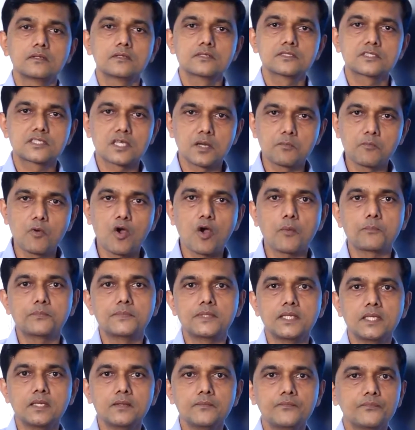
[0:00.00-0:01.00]
some
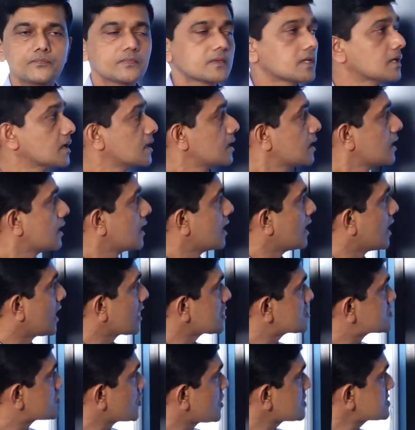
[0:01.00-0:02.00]
of the
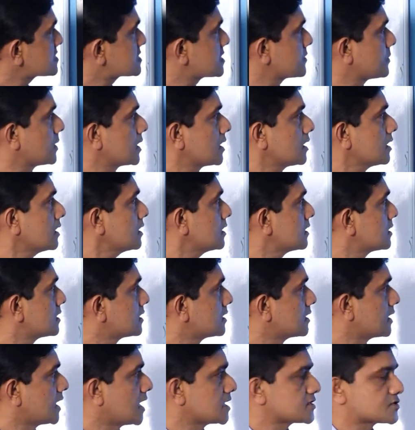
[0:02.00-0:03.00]
exhaustible
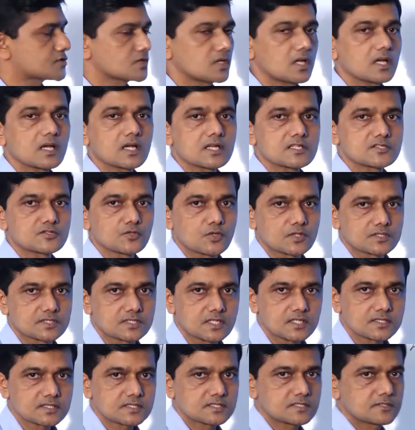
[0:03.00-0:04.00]
natural
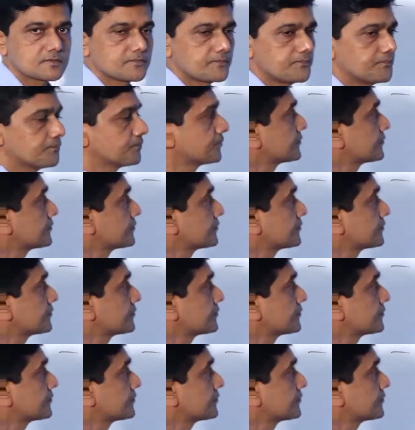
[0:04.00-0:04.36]
resources